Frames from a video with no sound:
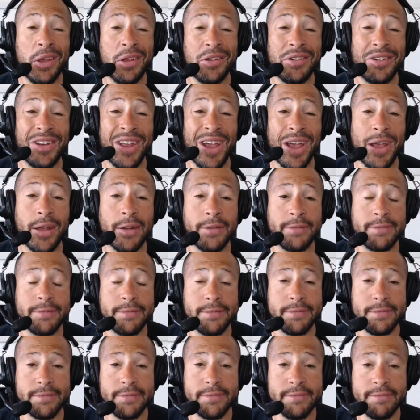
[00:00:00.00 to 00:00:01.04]
in debt.
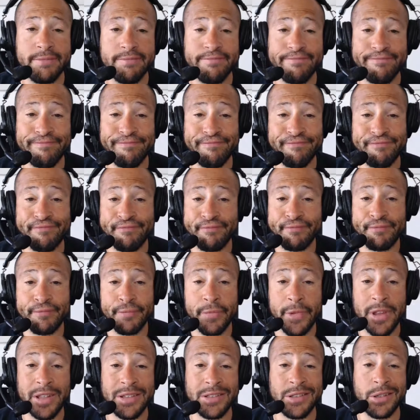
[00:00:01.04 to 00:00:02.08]

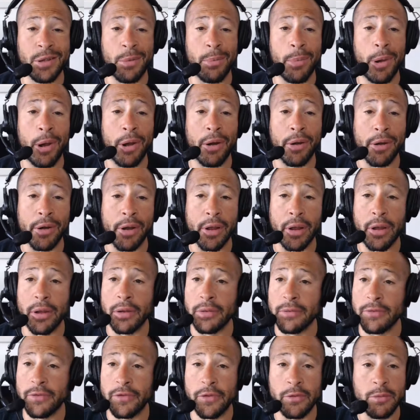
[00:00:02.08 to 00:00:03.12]
This is America
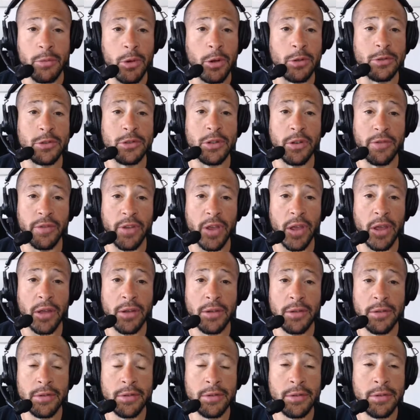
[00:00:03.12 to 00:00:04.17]
for most of you.
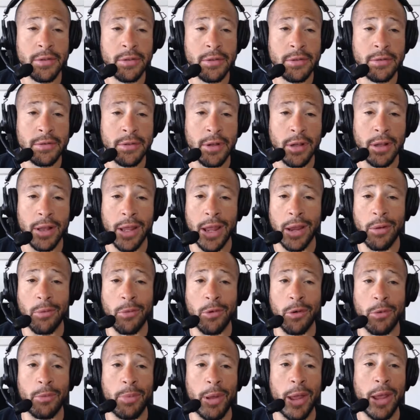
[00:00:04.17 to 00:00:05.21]
The land
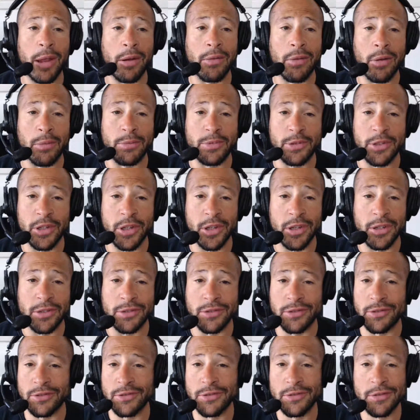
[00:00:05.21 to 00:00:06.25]
where bankruptcy
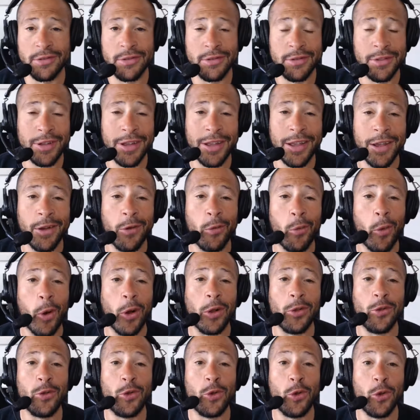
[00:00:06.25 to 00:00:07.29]
is
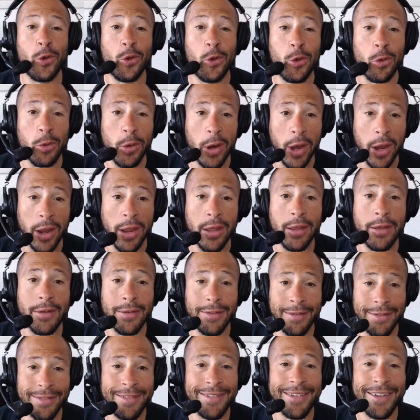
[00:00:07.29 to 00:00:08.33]
1, 2, 3.
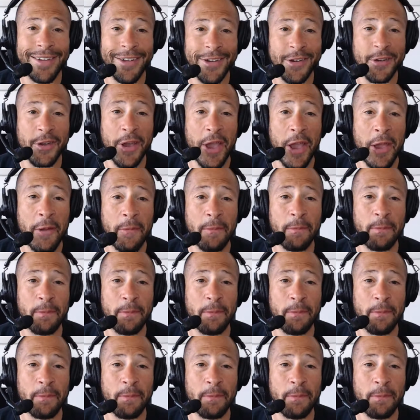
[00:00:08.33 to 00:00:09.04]
Okay?